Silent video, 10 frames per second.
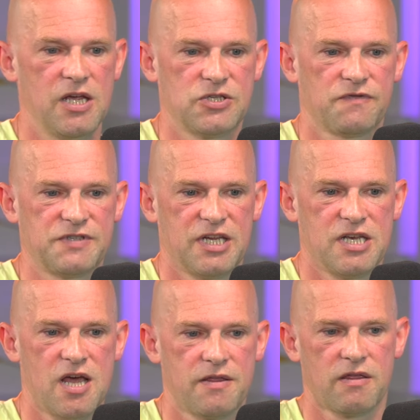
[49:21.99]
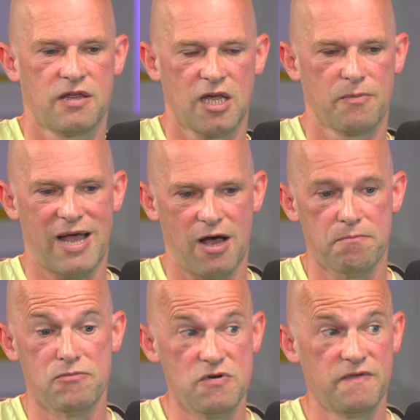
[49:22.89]
It's obviously another thing
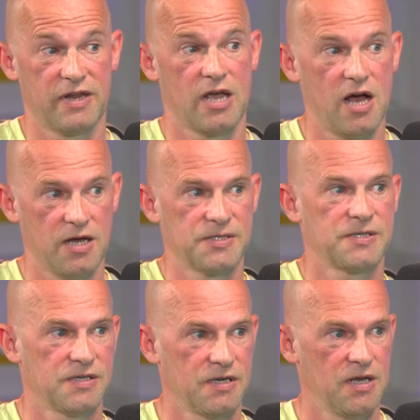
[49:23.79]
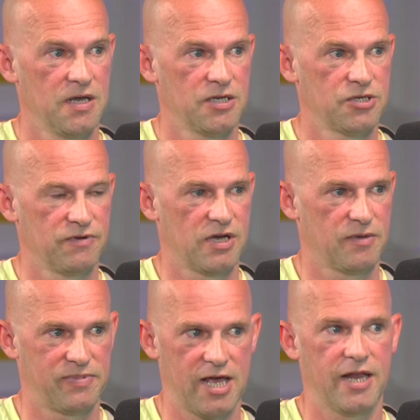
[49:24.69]
about moving us to
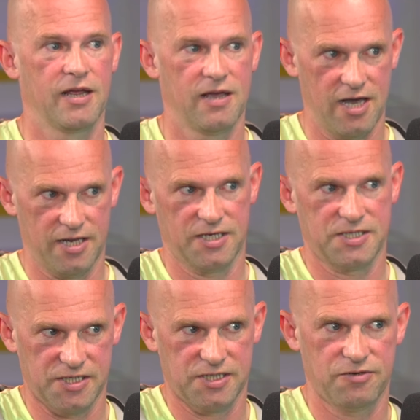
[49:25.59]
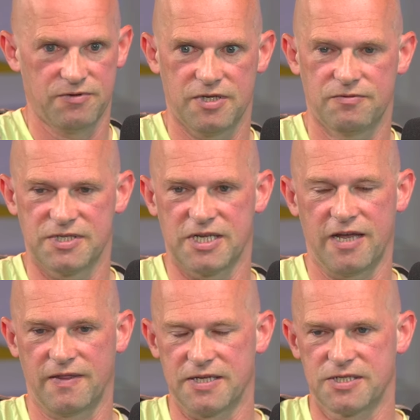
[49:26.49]
another planet, isn't it? And this is you were
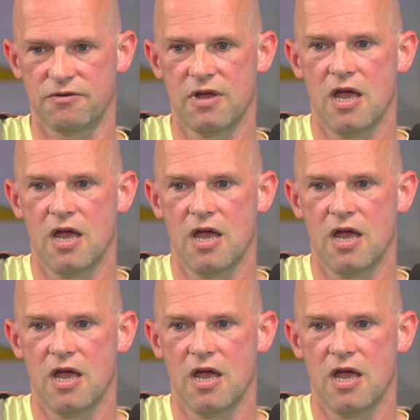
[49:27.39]
saying that. So,